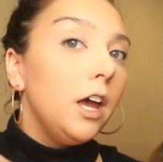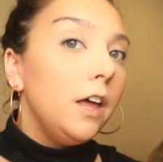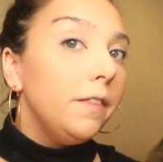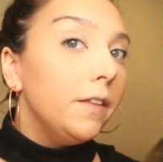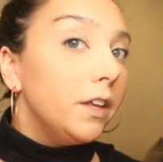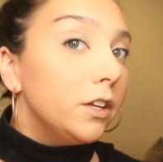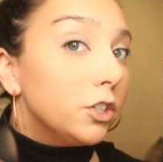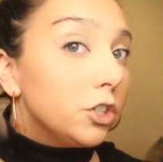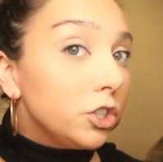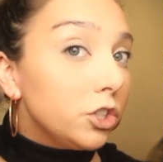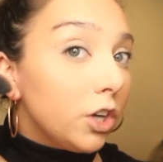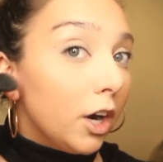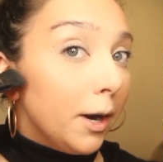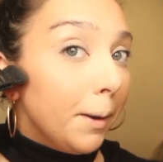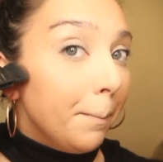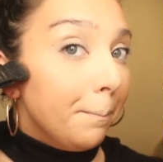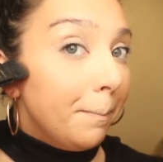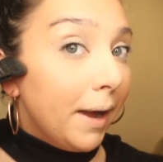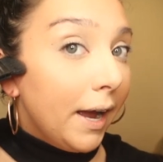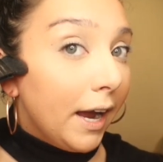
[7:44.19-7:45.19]
And then
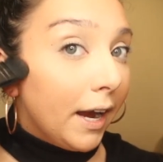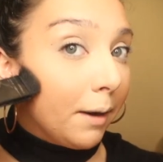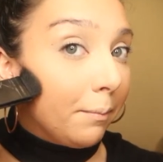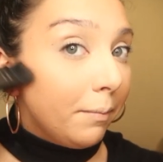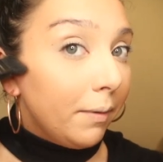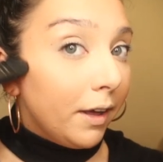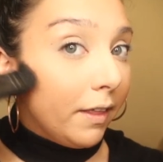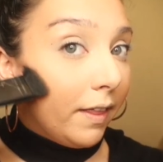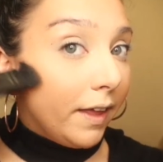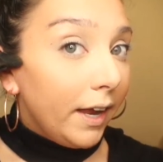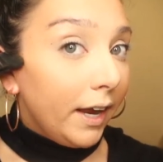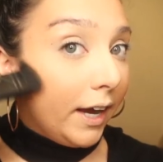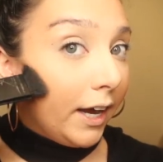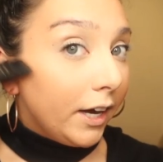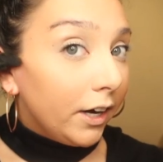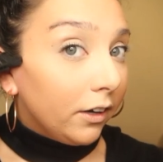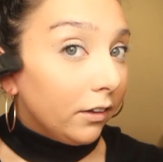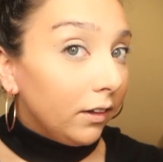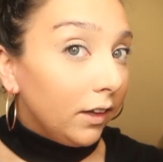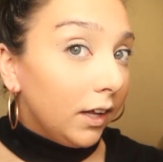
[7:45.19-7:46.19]
start back by the
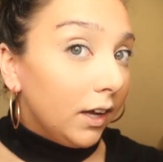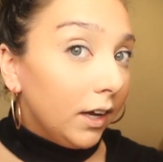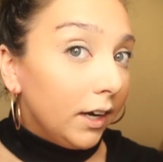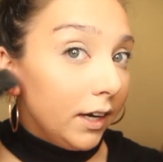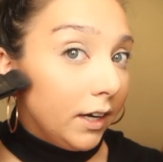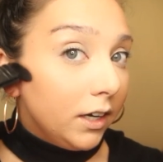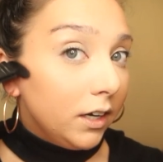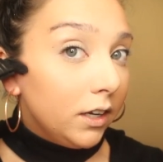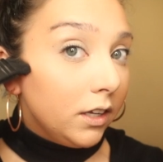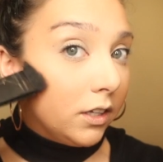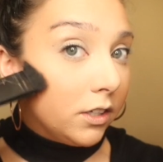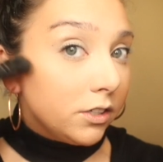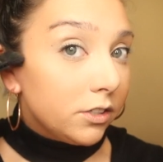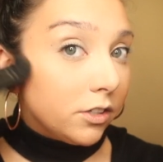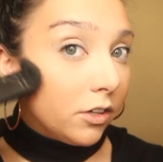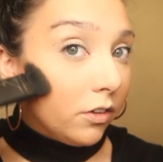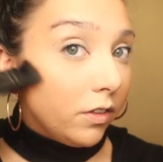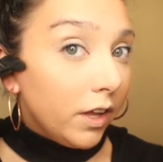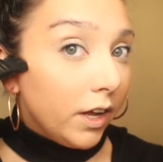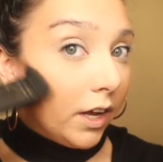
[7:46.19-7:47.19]
hairline
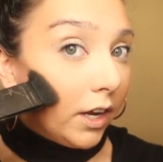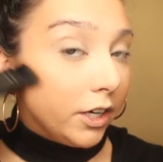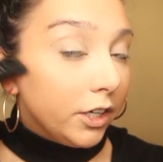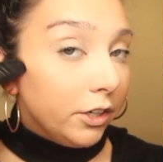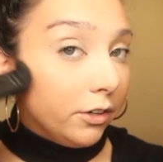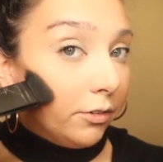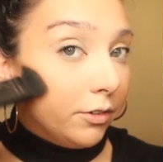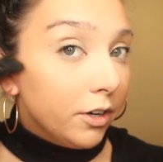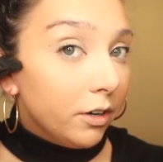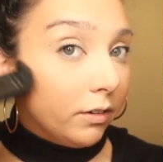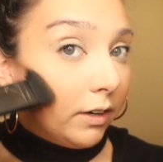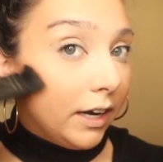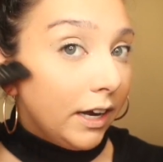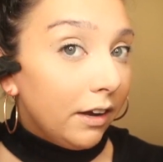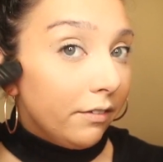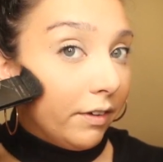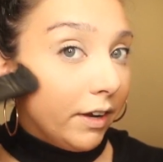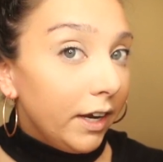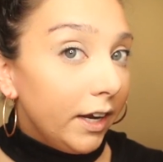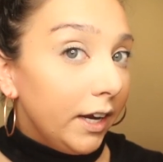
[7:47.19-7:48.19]
so that you don't
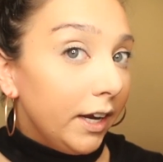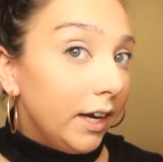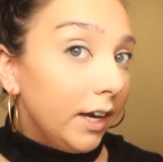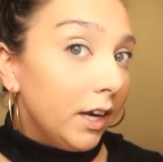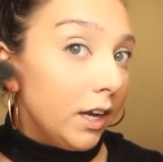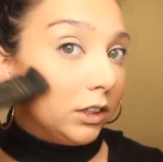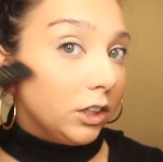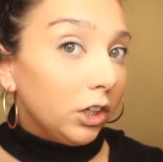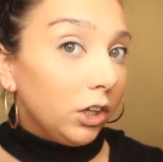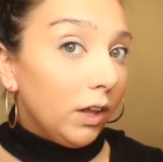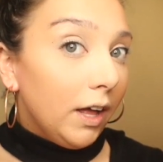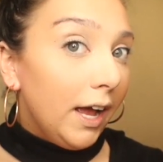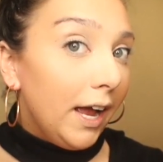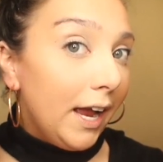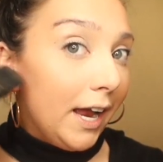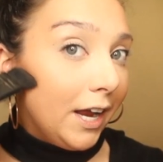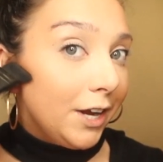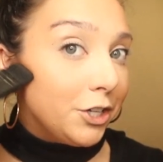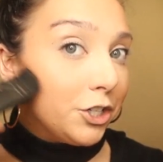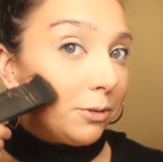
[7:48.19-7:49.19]
have a little
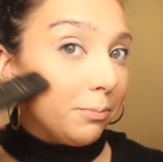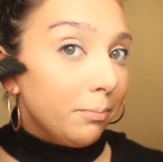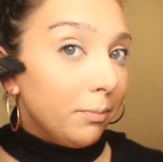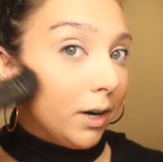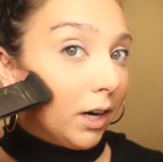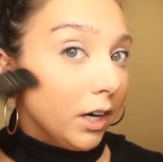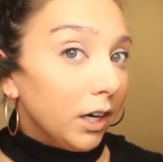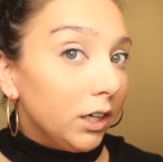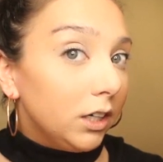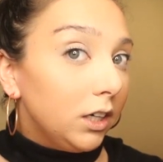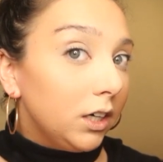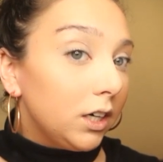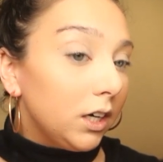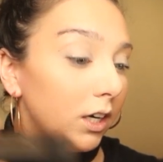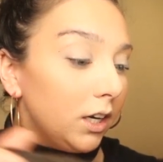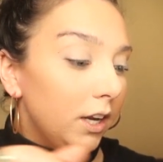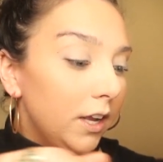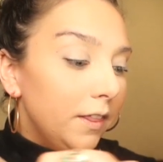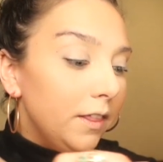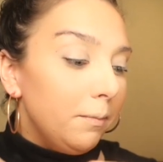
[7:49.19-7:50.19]
hash
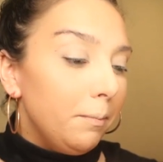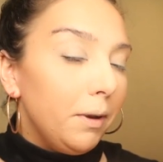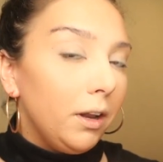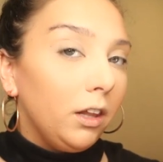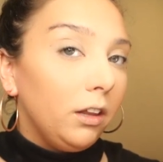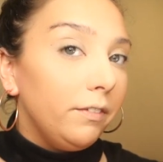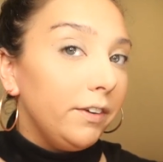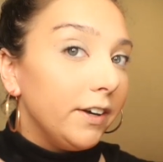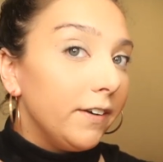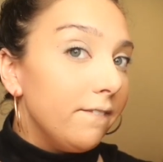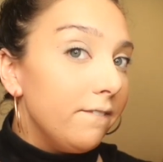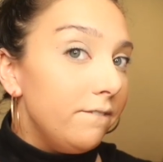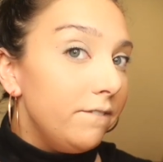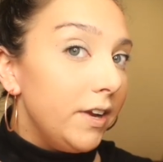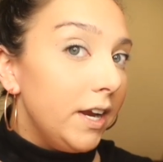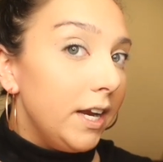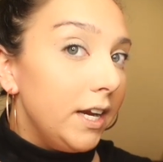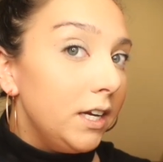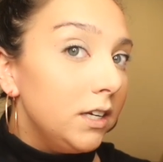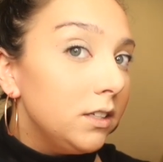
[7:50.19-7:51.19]
mark in the middle of your
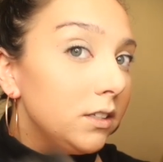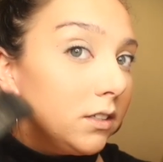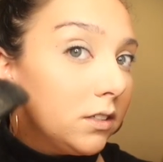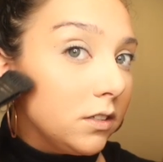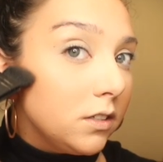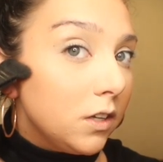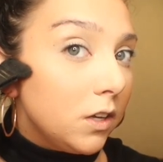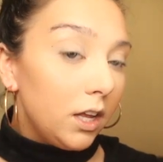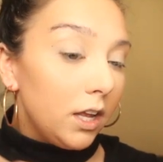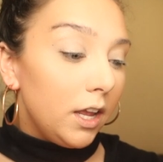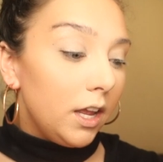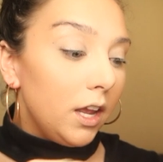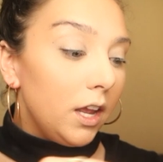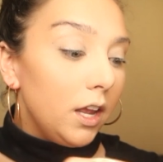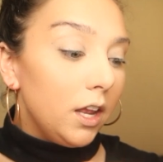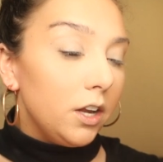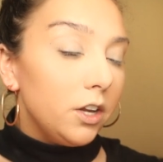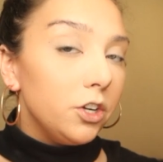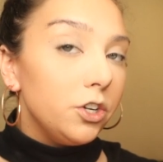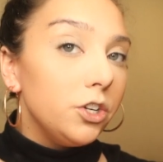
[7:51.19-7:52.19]
face,
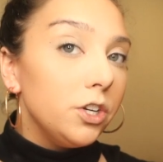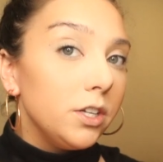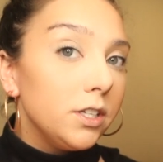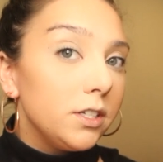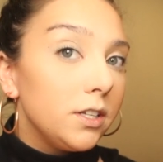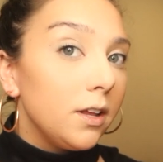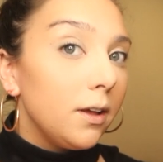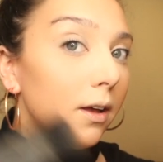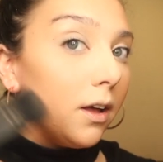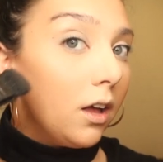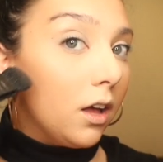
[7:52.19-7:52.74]
and just